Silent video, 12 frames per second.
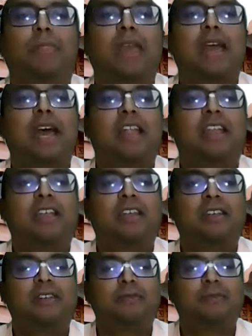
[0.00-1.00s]
there are
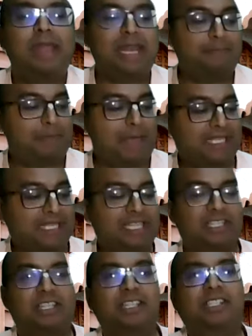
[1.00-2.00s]
many
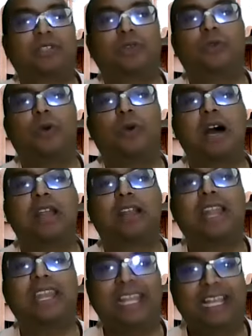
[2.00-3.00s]
passengers who are
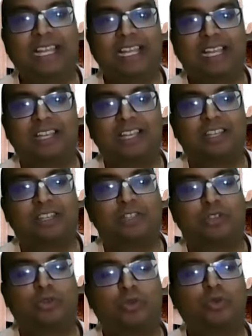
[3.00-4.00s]
running
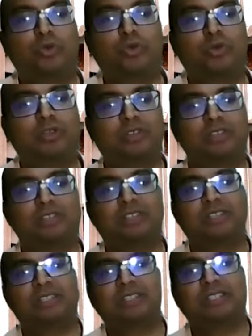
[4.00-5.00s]
to
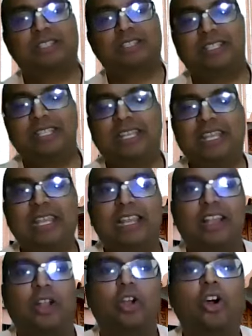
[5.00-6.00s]
see
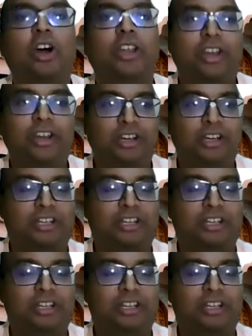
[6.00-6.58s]
God.